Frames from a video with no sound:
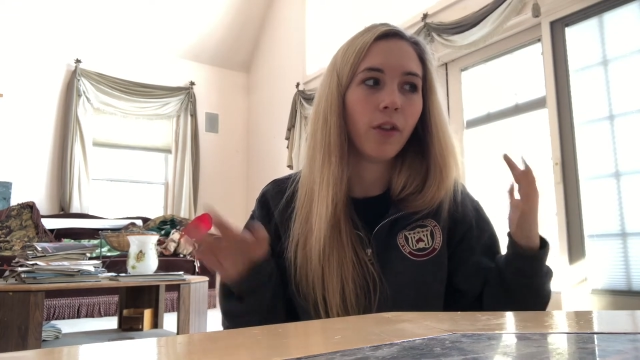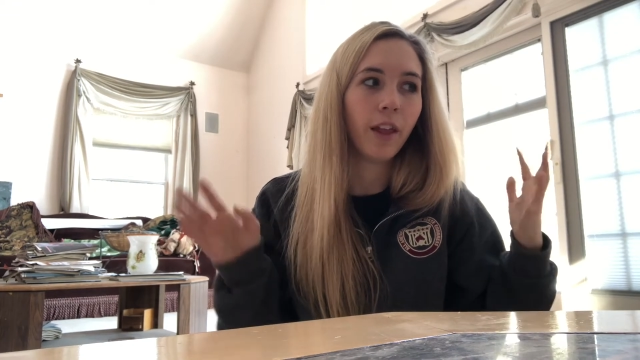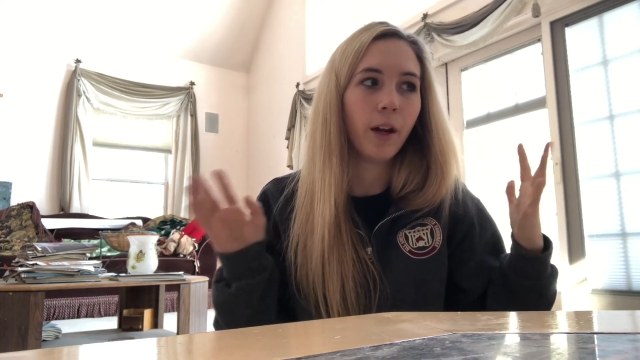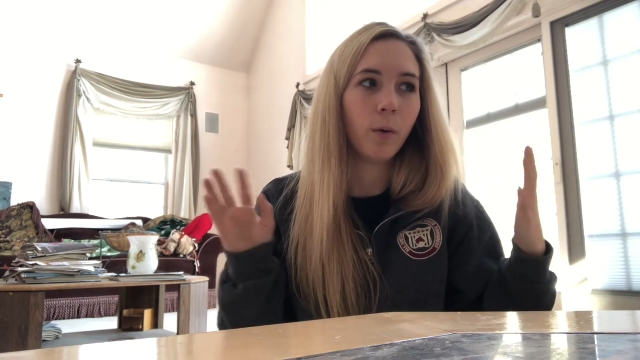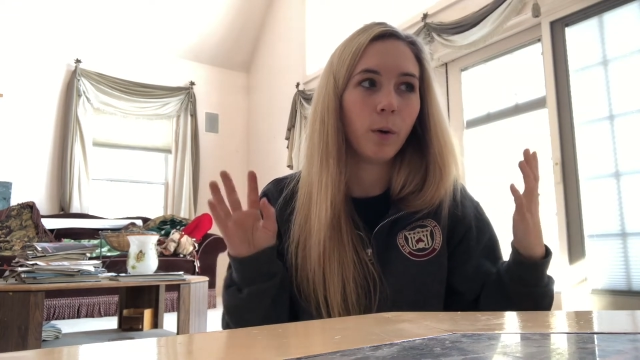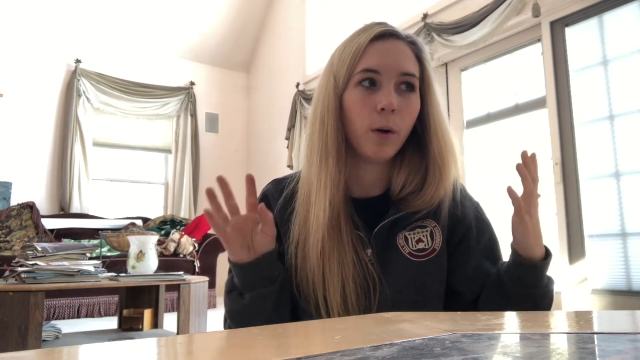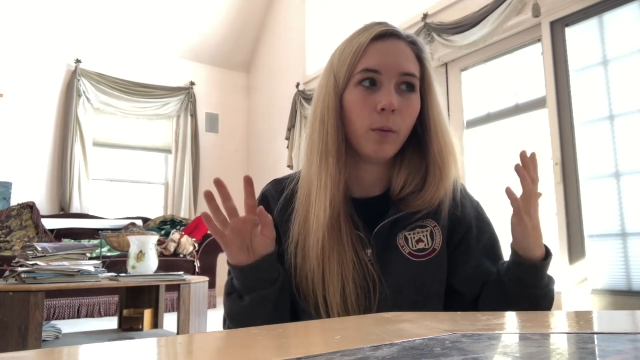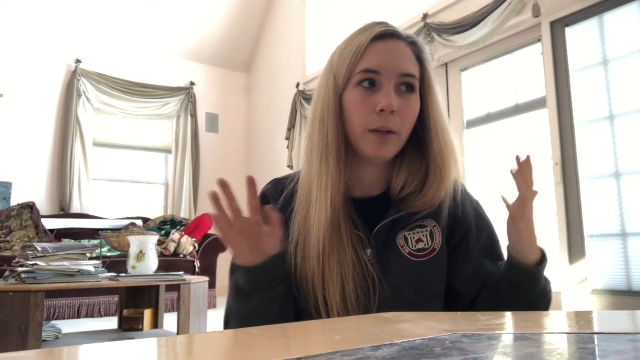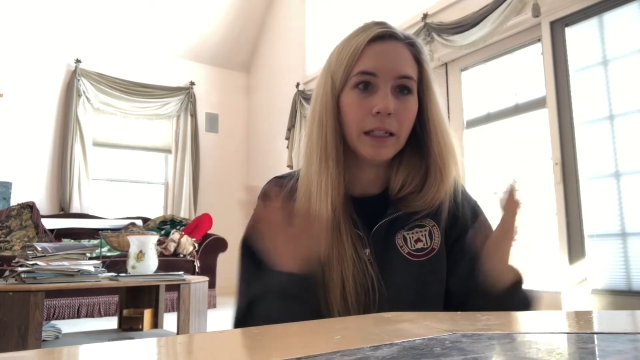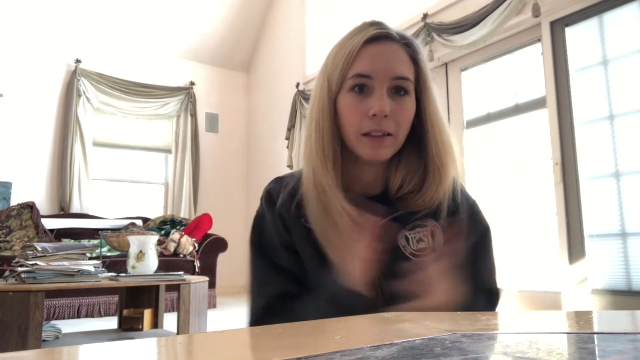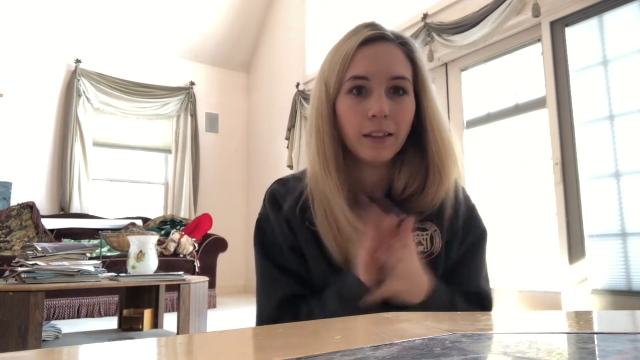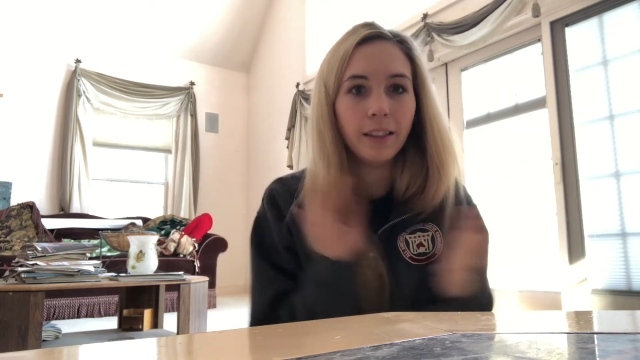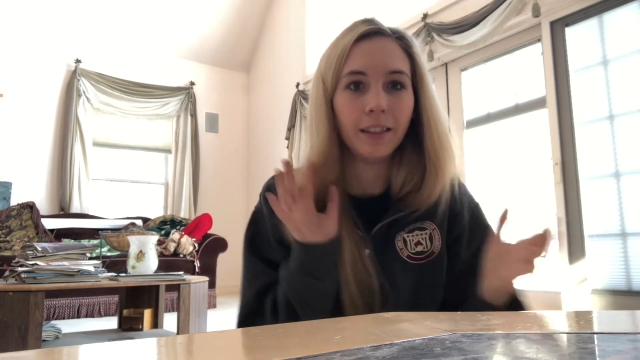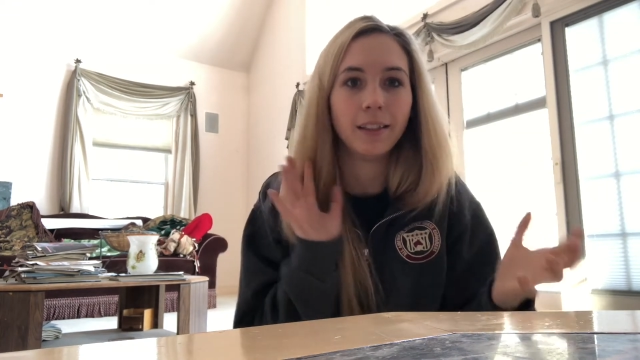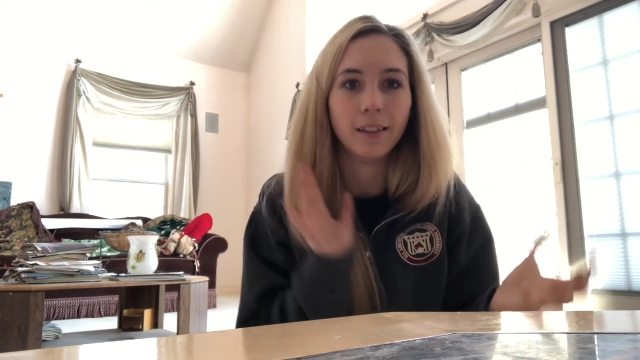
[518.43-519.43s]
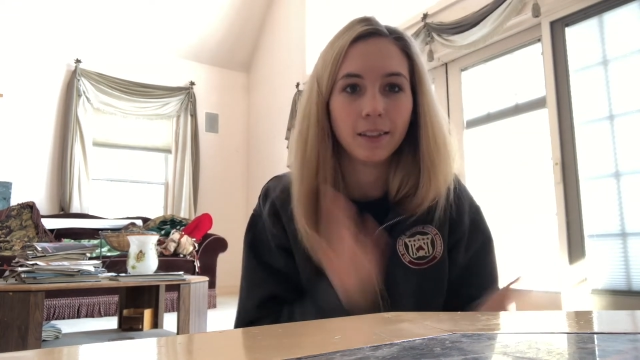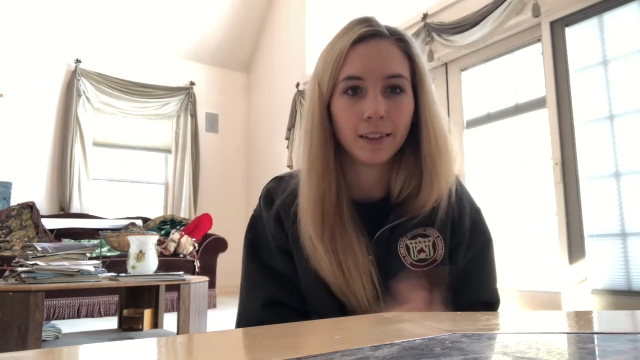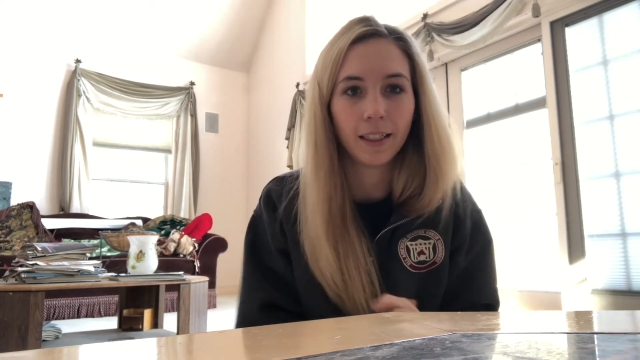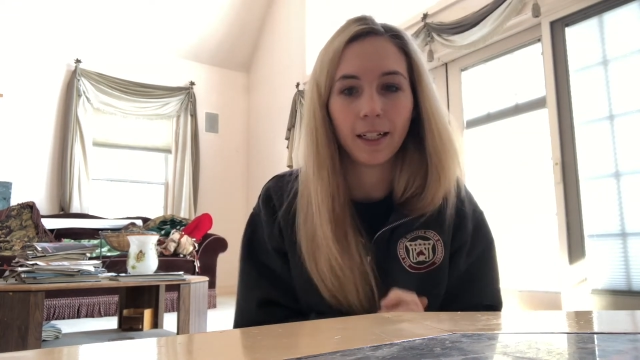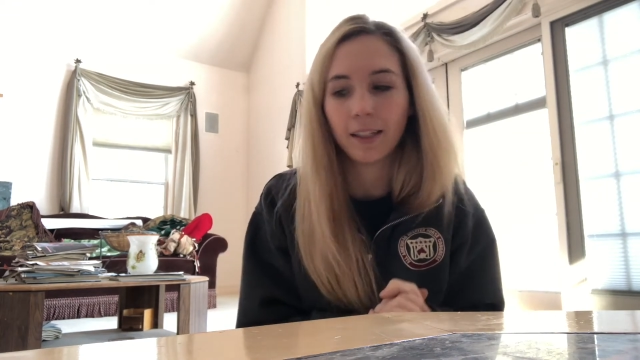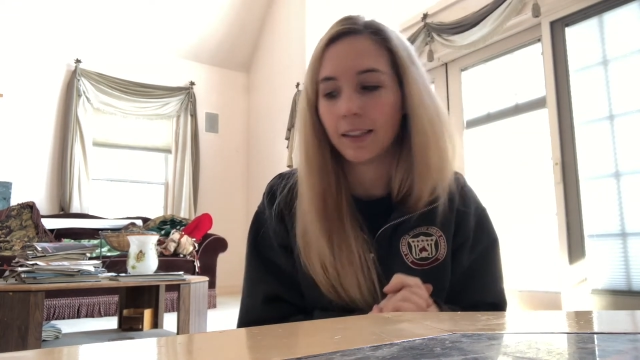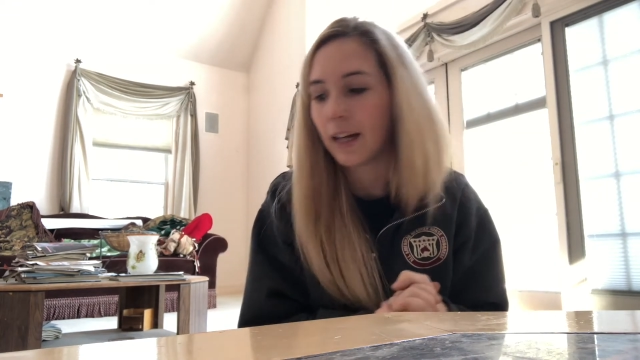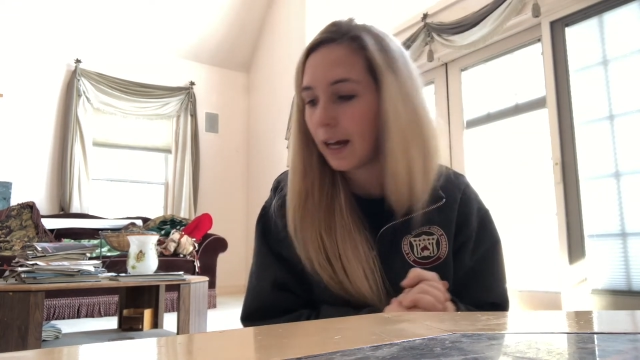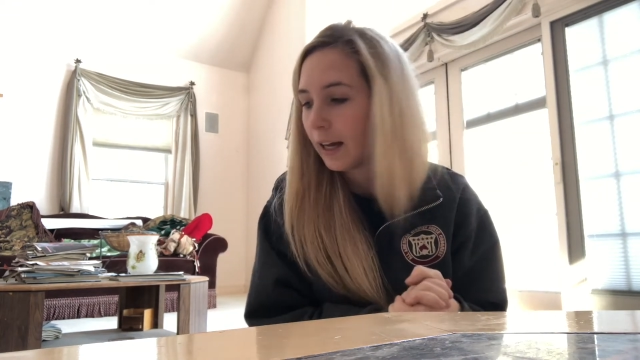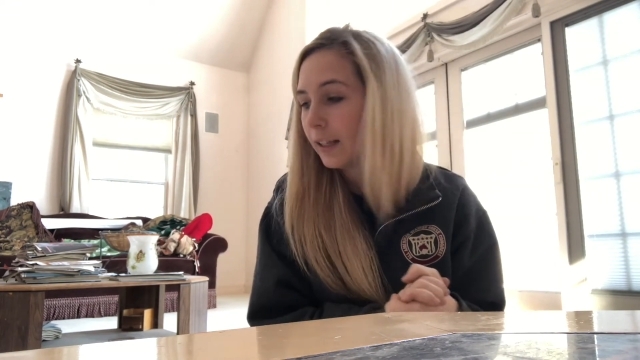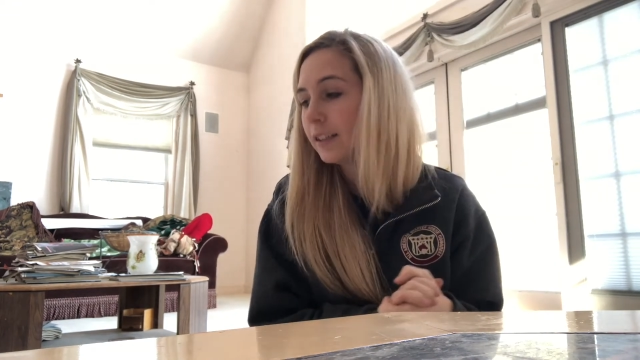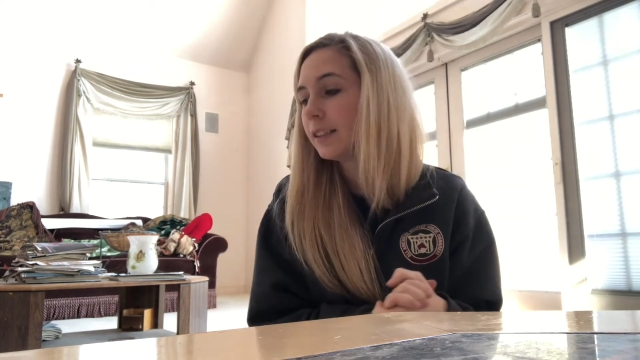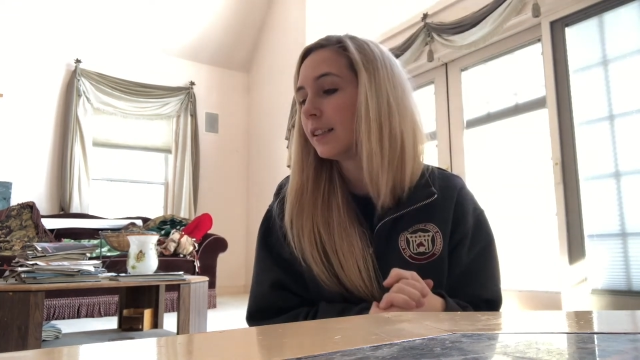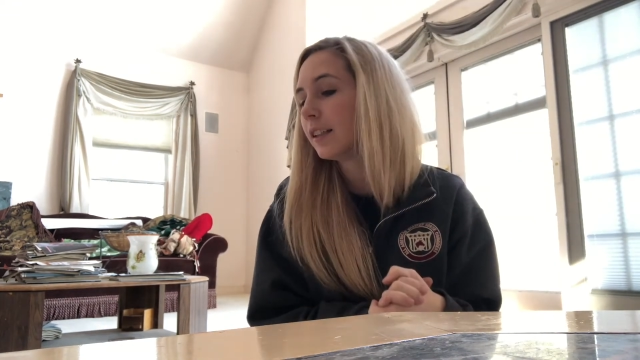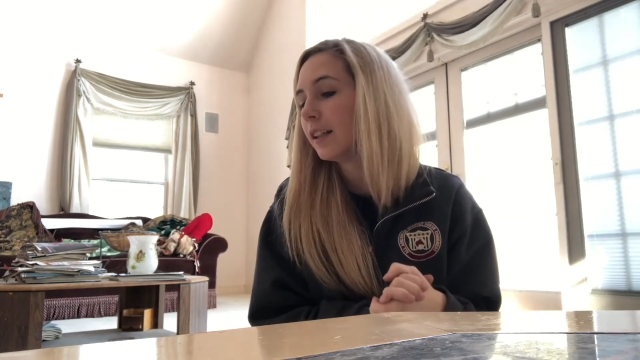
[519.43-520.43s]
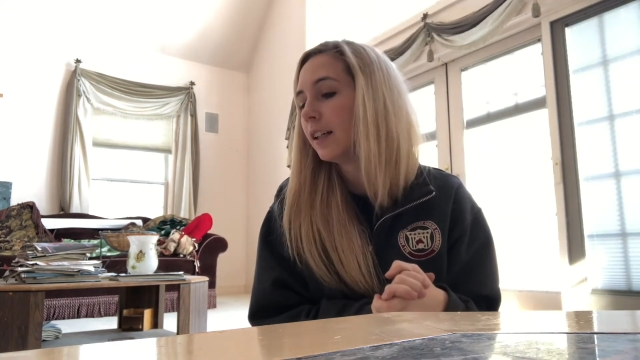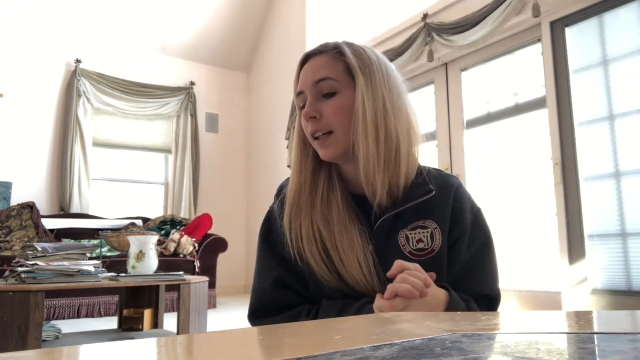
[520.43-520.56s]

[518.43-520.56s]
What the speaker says: they will be cleaned and sanitized.